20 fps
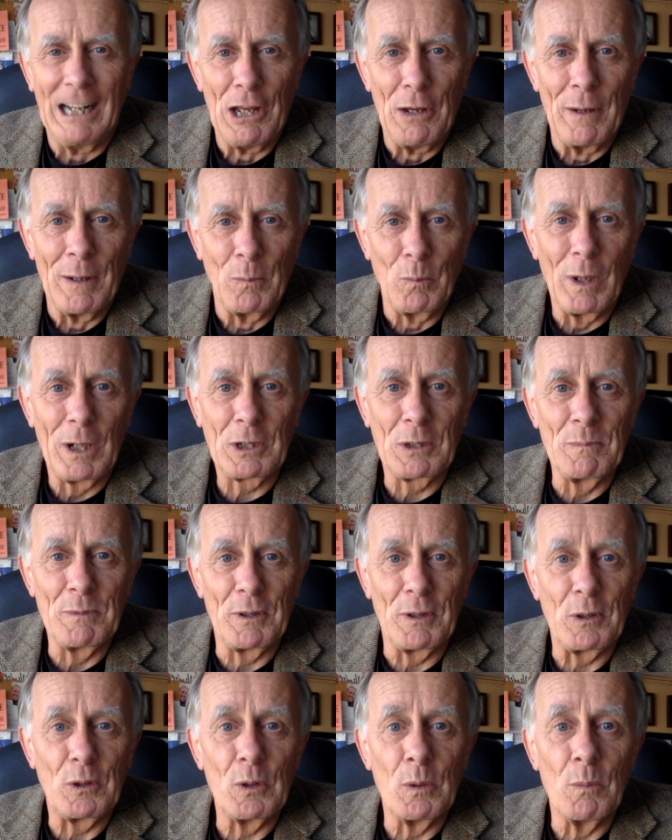and welcome to
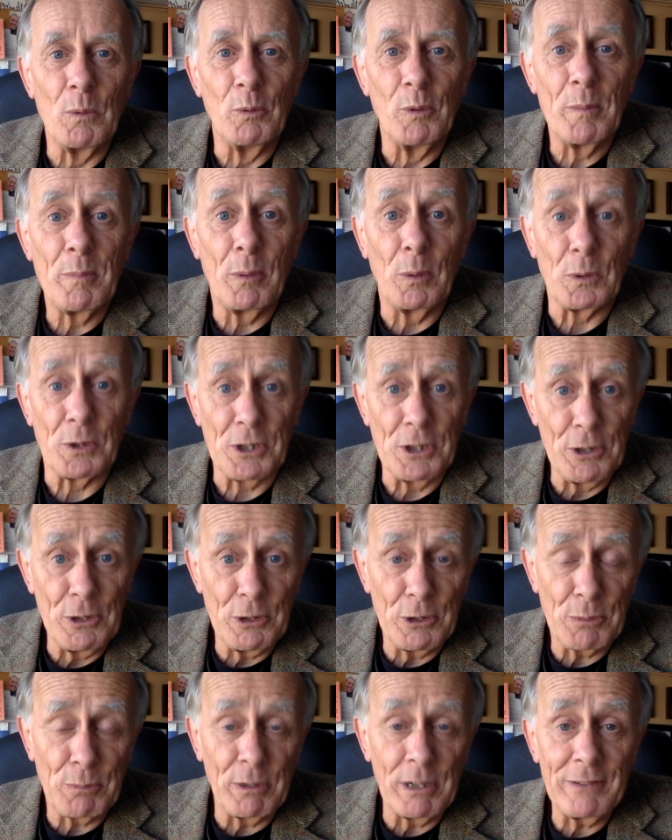the Cornwall Reports
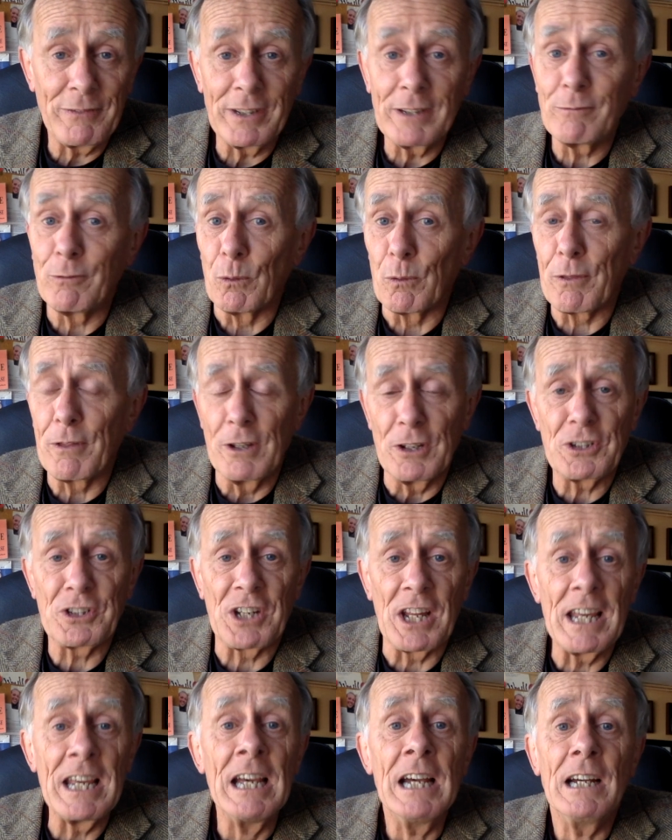news briefing for
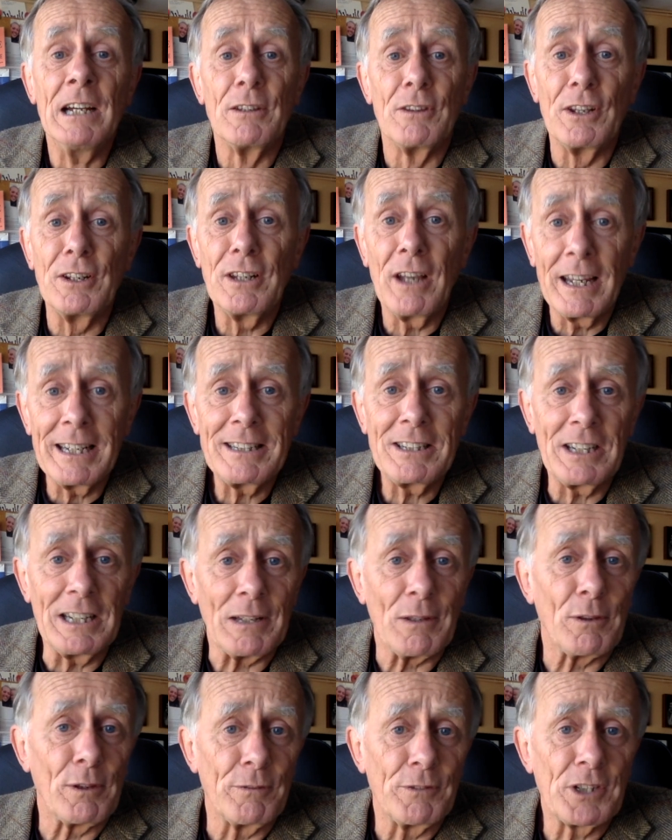Thursday, the
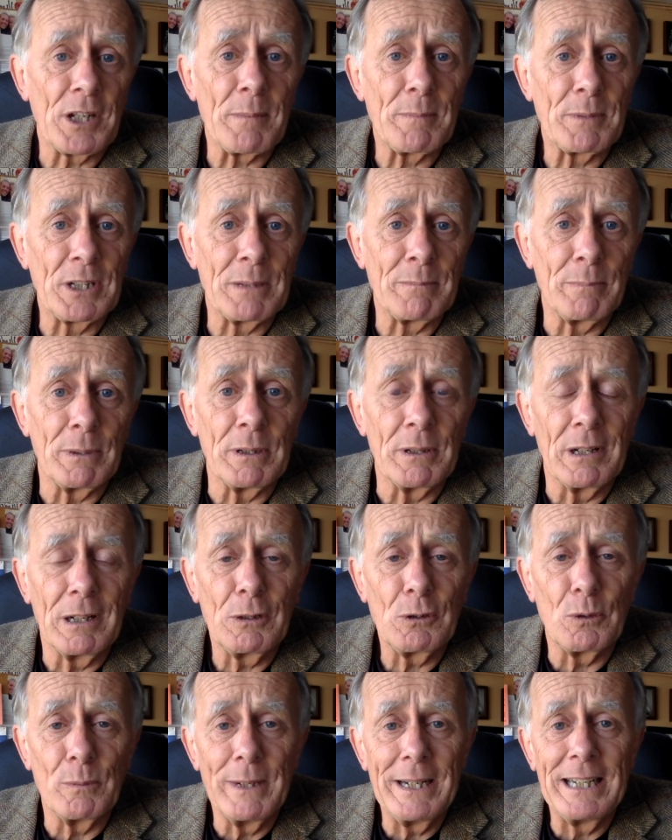19th of September. The
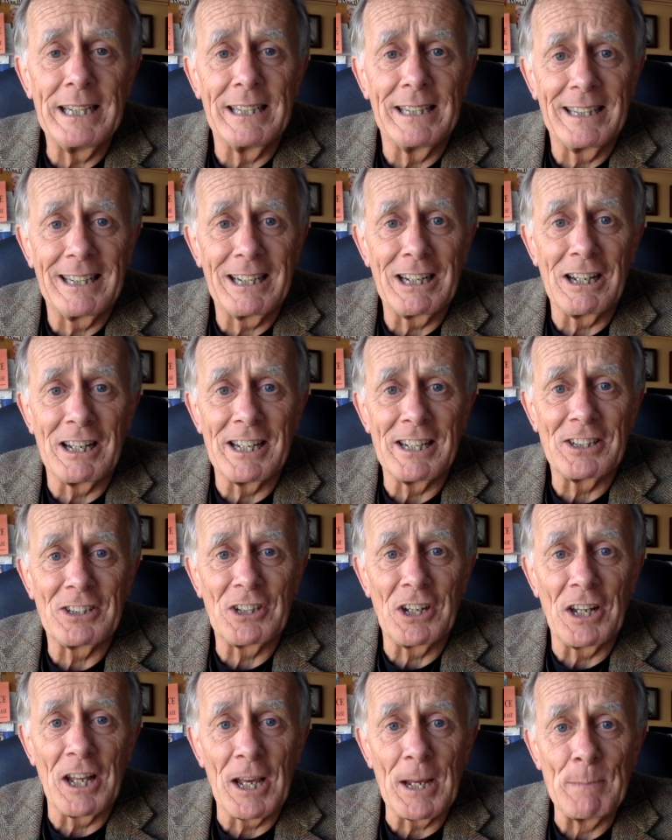local media headlines
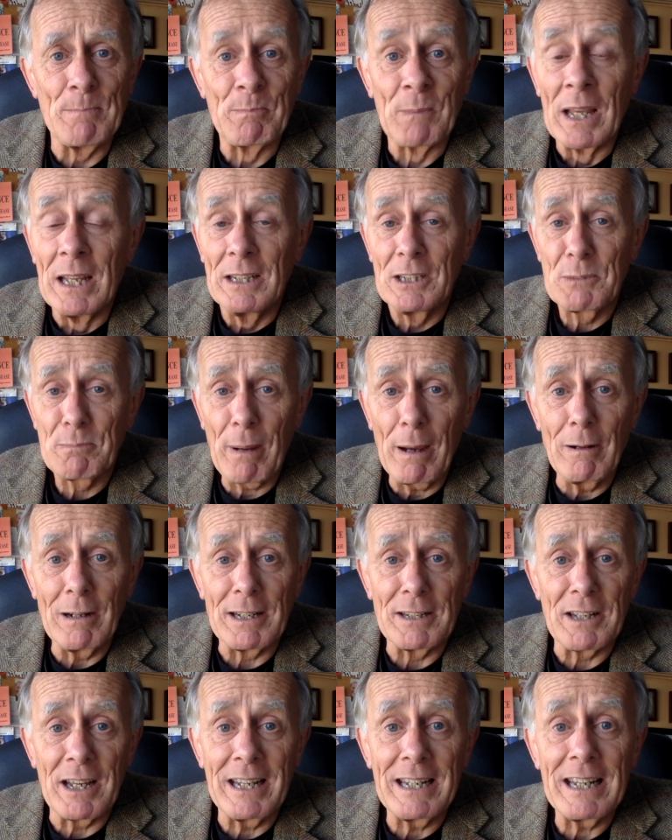today. It's
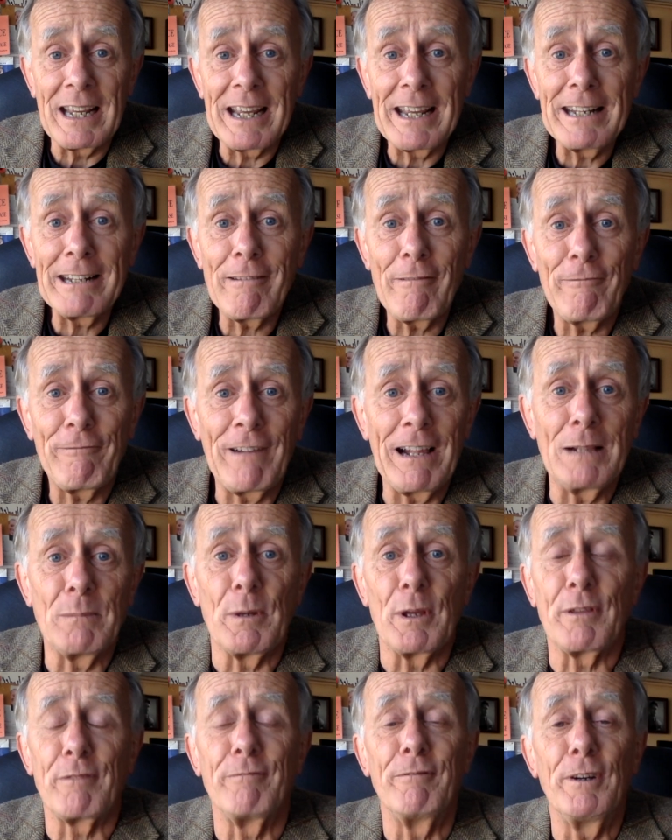polling day in
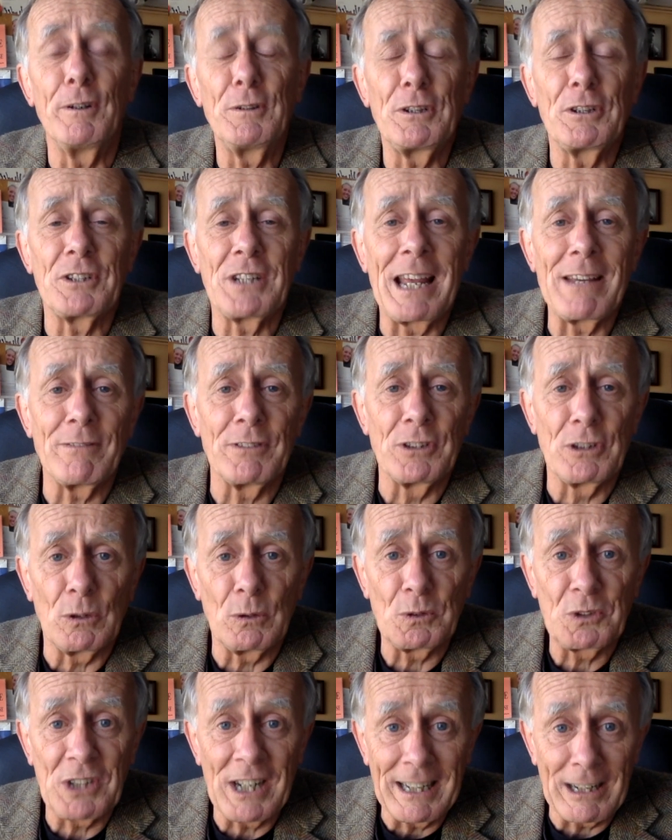Falmouth. Voters have
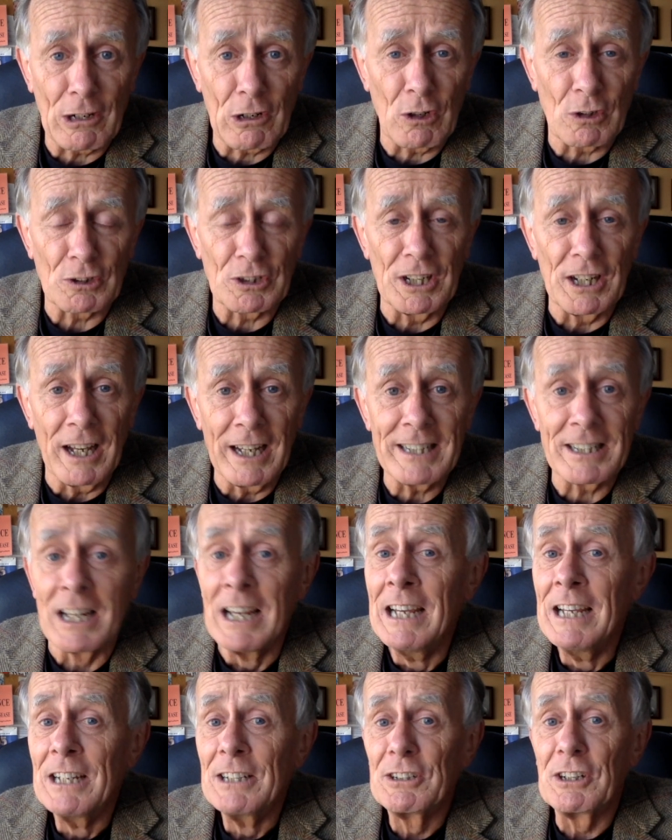until 10 o'clock tonight
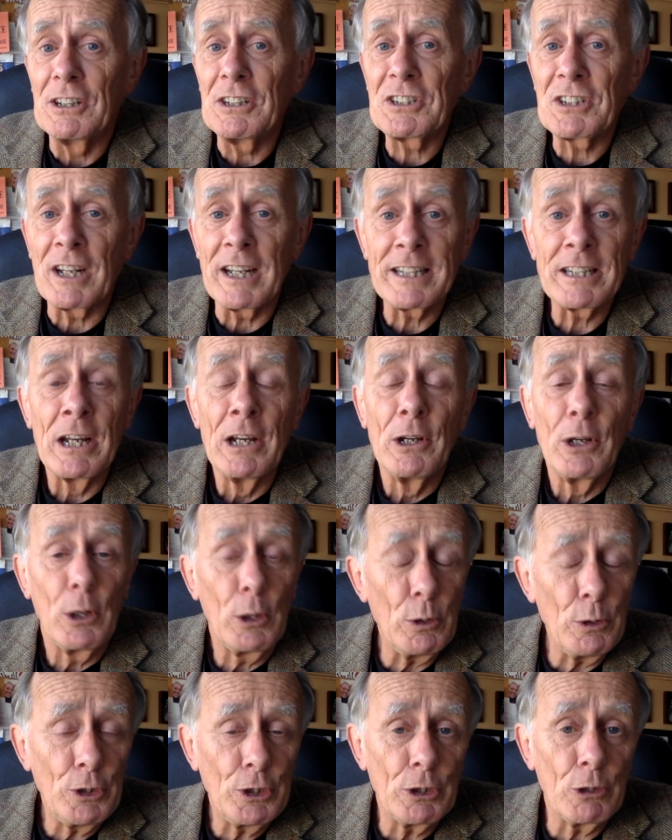to decide
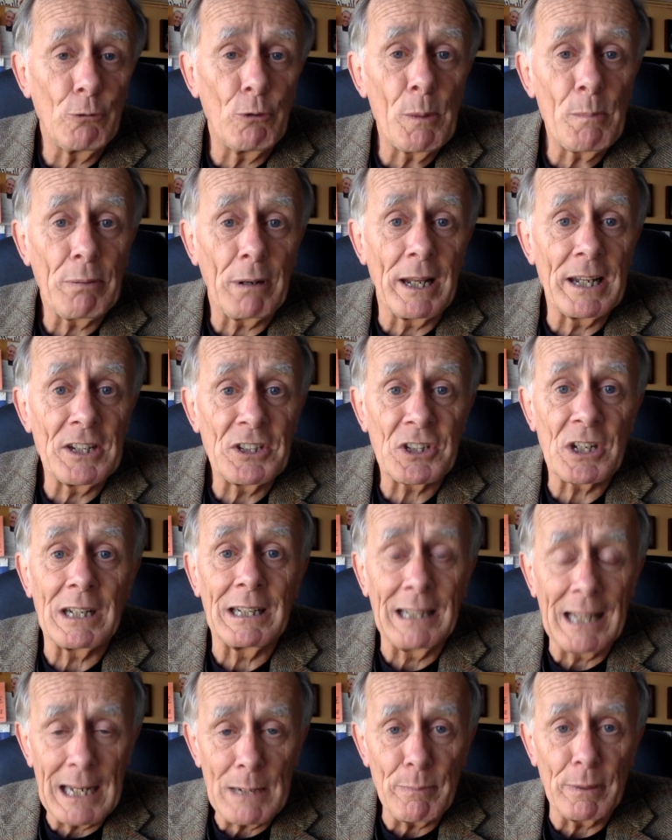who should replace
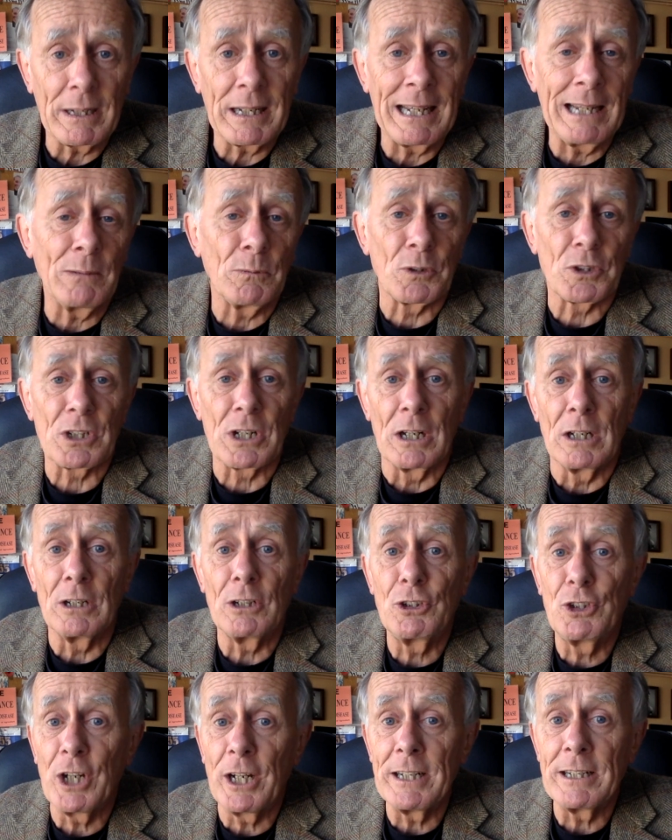Labour councillor
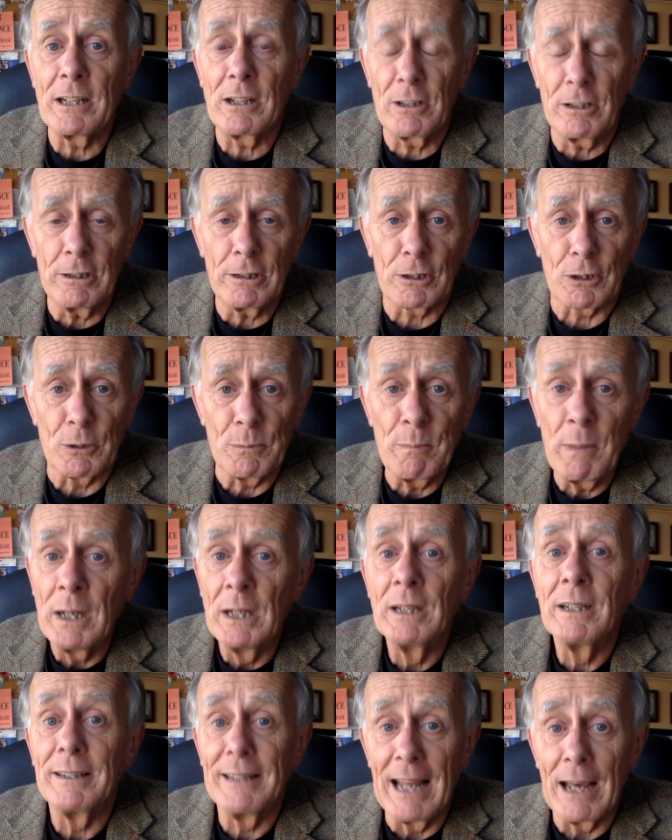Jane Kirkham
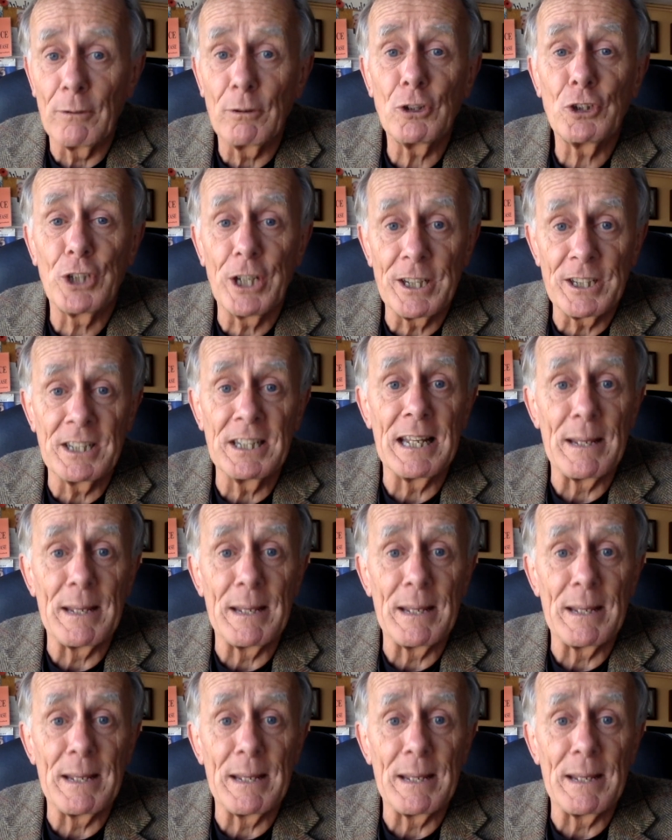now that she's an